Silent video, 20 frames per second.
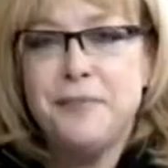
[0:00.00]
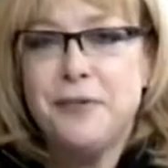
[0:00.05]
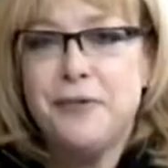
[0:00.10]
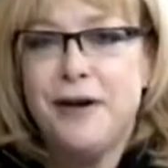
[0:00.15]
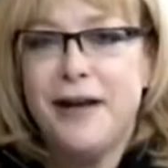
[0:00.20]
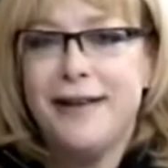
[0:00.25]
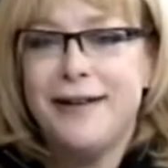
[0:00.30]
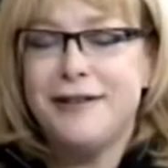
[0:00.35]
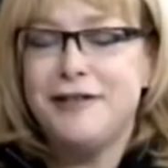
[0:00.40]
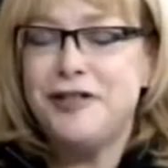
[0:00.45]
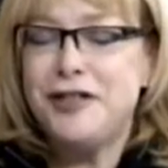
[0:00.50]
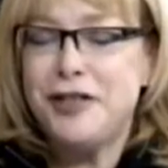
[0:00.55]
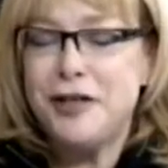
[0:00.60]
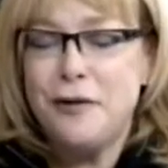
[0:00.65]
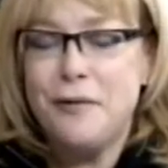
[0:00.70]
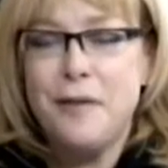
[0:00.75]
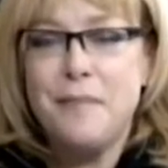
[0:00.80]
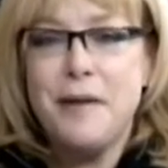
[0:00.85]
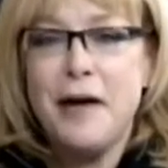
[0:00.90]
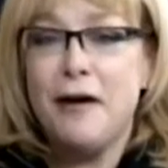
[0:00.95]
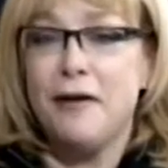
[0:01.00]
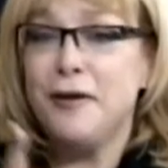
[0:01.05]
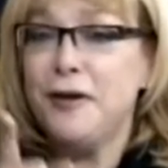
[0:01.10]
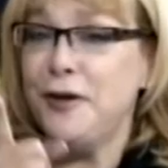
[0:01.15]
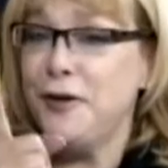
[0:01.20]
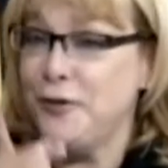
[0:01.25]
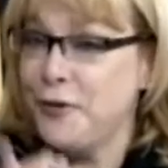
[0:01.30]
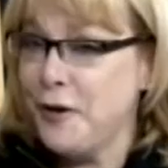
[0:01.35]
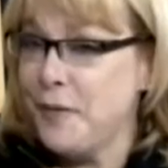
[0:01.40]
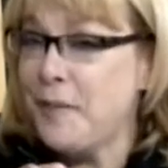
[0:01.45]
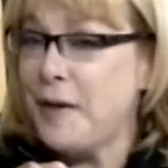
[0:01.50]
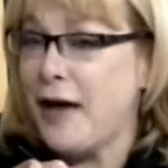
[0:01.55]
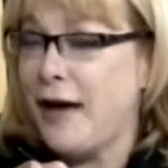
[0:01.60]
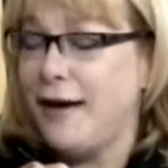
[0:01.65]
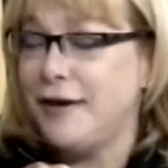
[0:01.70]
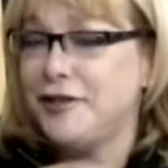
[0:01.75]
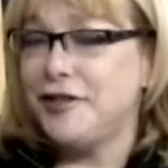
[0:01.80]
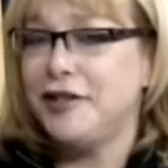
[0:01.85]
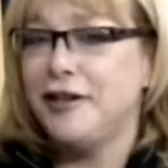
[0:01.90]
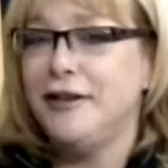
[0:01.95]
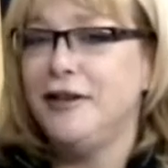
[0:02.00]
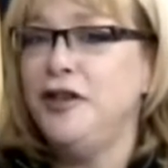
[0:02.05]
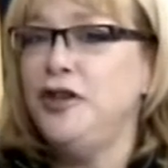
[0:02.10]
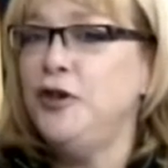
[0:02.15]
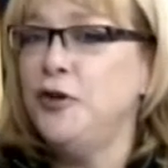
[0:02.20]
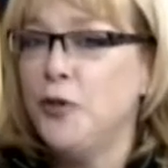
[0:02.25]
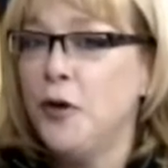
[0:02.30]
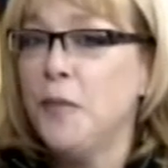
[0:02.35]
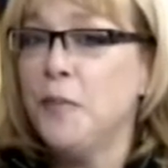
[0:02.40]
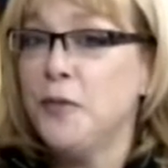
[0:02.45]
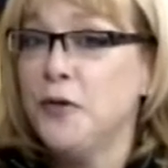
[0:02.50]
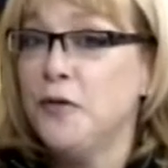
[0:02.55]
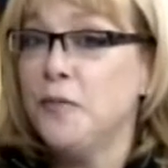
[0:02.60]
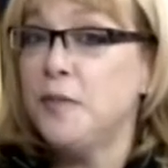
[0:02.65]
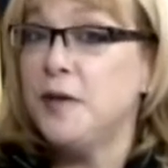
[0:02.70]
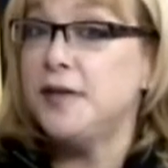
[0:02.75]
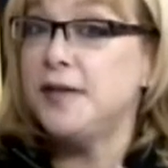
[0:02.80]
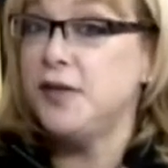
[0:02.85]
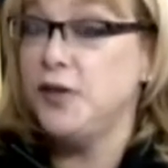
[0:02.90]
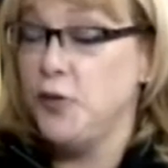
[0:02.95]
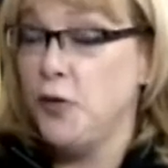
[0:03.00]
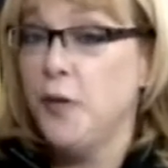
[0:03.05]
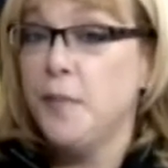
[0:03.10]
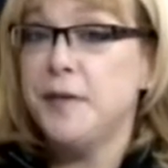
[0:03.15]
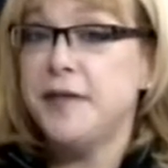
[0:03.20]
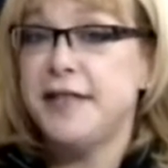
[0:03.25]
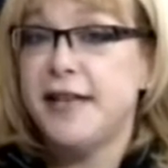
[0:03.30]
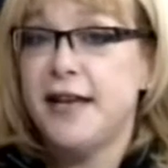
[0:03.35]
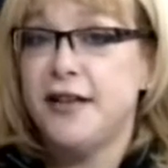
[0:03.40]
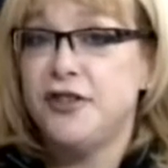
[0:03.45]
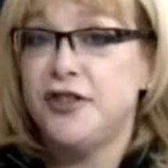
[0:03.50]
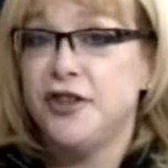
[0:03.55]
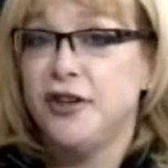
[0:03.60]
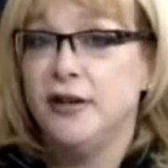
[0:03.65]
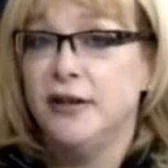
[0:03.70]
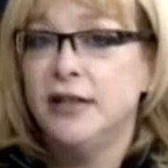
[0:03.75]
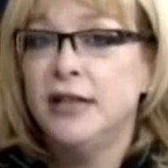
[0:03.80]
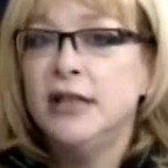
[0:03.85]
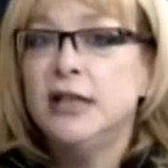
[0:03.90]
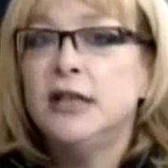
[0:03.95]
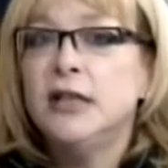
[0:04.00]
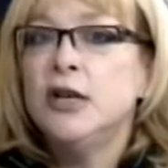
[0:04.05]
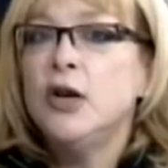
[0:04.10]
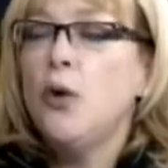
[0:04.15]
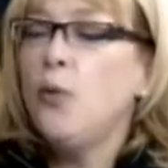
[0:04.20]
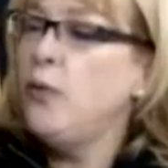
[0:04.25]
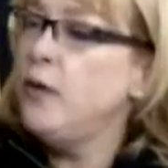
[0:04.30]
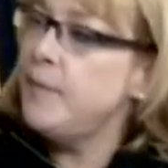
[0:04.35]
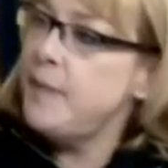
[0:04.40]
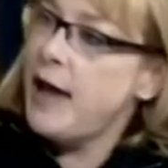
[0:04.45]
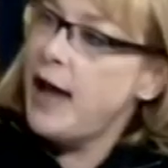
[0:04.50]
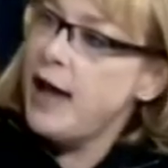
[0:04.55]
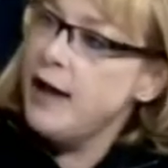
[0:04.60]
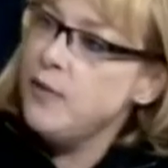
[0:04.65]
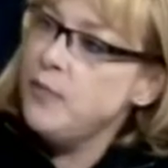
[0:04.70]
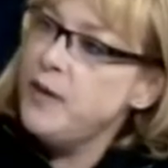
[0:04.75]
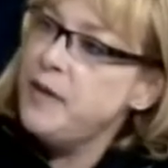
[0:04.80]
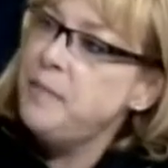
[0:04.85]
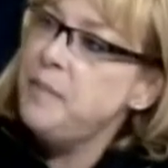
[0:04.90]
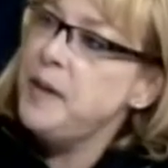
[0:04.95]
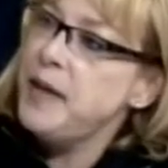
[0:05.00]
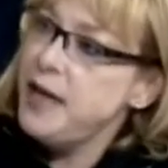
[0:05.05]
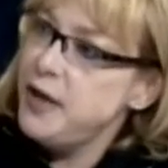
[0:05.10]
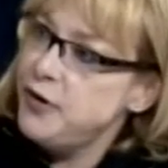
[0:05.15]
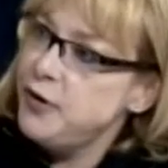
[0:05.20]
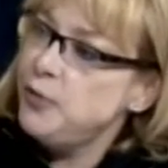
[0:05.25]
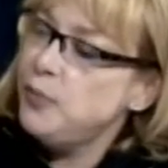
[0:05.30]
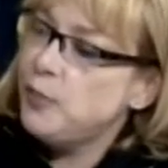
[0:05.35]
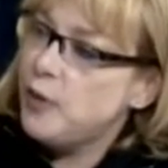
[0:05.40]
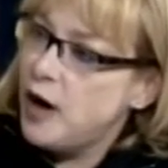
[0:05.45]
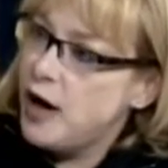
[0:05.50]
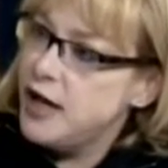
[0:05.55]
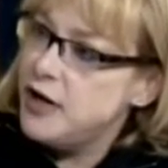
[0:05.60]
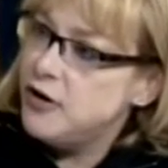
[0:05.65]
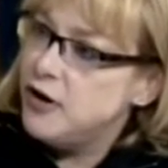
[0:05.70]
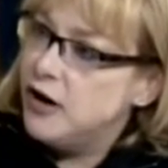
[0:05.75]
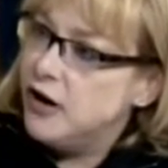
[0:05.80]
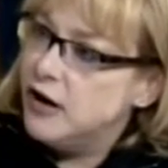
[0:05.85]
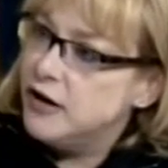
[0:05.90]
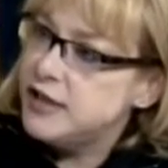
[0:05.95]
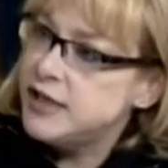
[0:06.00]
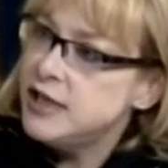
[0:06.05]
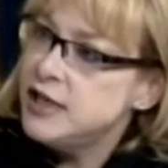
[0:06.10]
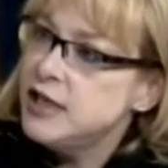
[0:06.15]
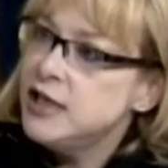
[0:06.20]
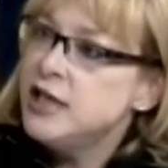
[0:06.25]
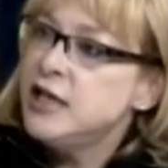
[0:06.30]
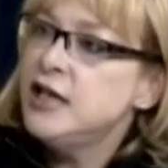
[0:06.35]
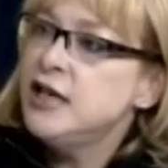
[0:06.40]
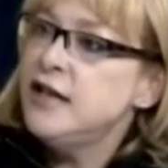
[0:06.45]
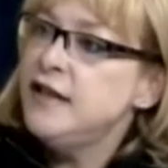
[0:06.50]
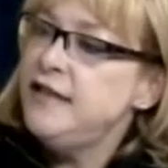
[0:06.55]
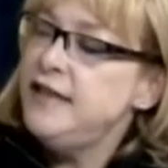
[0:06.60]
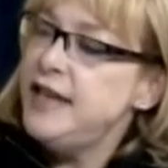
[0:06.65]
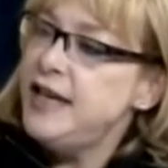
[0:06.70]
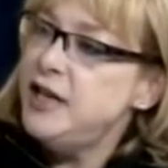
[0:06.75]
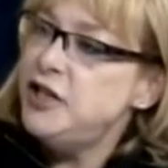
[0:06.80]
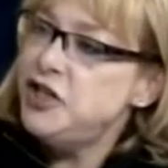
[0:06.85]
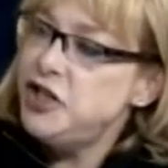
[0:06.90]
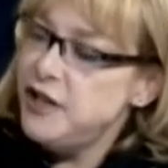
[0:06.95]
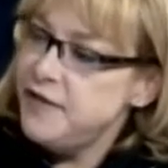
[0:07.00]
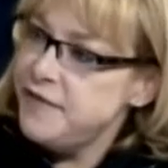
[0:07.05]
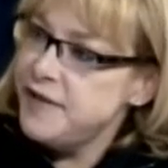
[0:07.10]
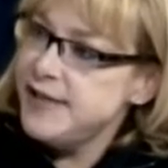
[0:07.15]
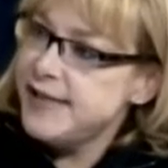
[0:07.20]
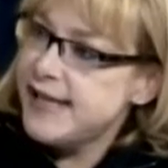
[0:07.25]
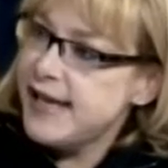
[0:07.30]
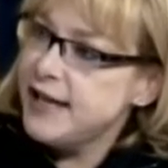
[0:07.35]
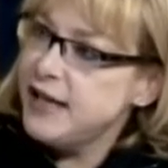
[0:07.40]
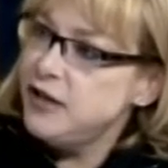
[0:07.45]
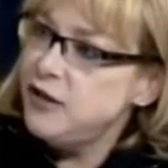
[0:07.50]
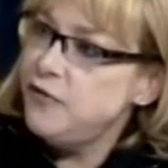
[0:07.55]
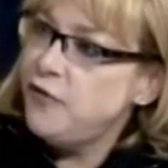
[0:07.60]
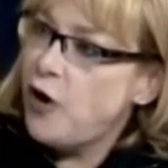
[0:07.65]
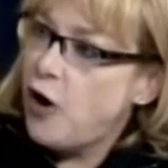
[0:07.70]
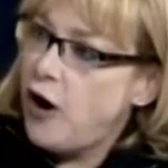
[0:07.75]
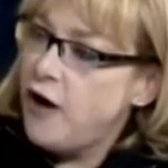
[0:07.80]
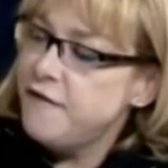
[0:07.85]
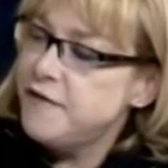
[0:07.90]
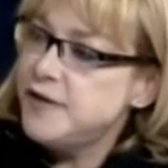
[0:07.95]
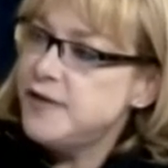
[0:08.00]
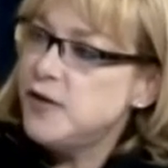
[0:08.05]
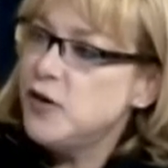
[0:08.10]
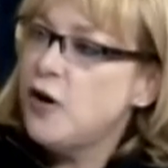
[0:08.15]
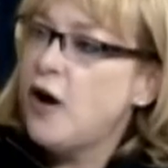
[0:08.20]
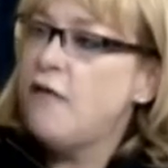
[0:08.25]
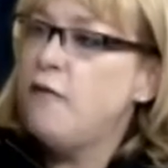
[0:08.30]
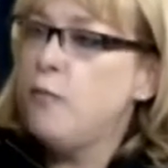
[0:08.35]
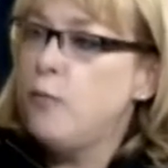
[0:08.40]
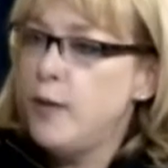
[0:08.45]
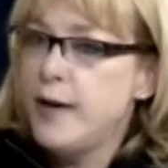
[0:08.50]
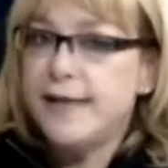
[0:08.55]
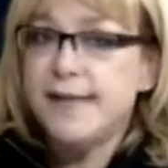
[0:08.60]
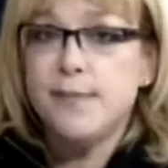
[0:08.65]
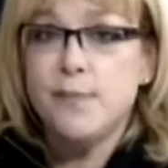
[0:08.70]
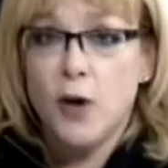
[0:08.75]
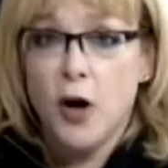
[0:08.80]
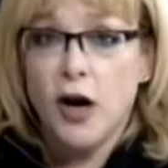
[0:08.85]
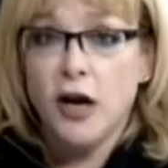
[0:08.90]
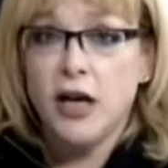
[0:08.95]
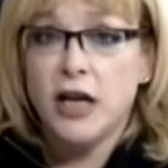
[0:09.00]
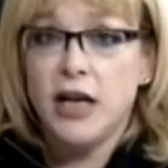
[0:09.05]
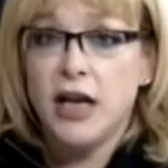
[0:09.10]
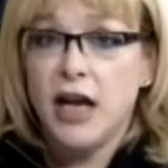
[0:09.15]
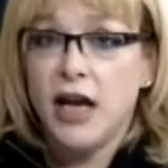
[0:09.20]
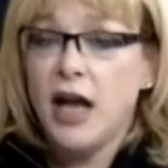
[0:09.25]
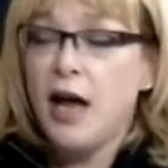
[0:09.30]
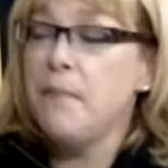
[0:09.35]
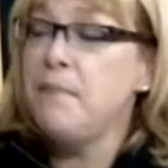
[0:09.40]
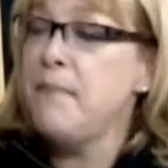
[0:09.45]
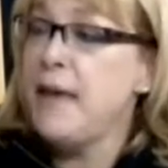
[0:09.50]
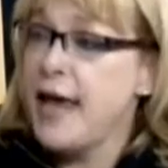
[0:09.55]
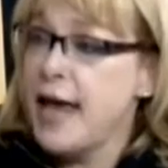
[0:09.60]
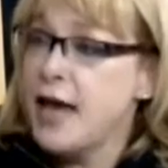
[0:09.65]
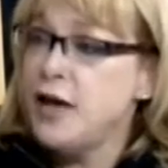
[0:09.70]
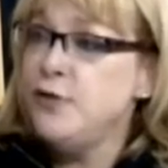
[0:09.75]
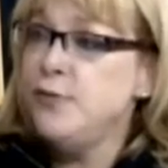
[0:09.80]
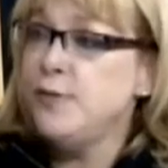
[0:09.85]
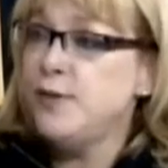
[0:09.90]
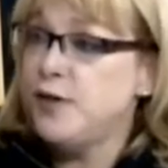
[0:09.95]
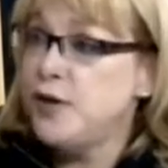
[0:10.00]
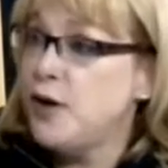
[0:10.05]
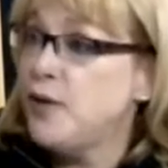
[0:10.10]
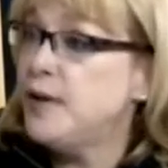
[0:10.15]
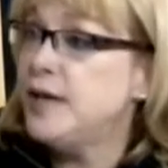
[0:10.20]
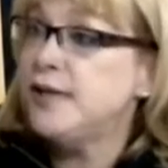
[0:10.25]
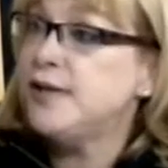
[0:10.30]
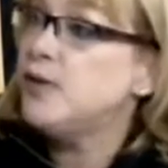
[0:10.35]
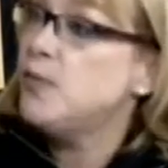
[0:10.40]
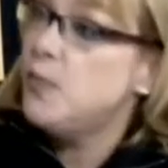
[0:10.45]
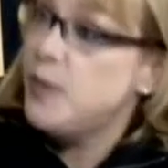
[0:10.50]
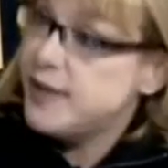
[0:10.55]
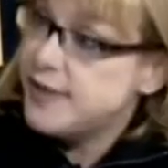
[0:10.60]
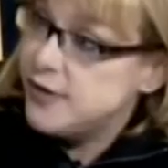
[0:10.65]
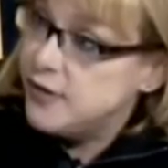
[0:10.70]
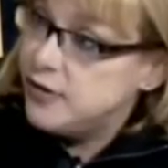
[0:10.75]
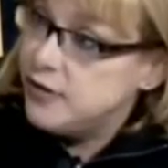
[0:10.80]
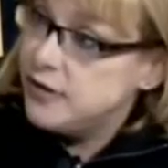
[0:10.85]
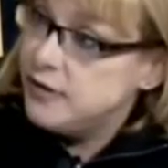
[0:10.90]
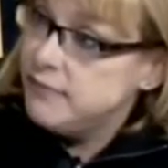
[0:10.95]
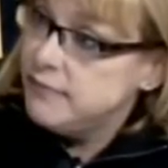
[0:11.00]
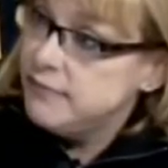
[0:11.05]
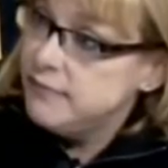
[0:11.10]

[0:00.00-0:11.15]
Point, a show about your passion, your purpose, your potential. We're back with Peter Reinhardt, the Chief Executive Officer of Whiz Marketing, a man who's known as the Wizard.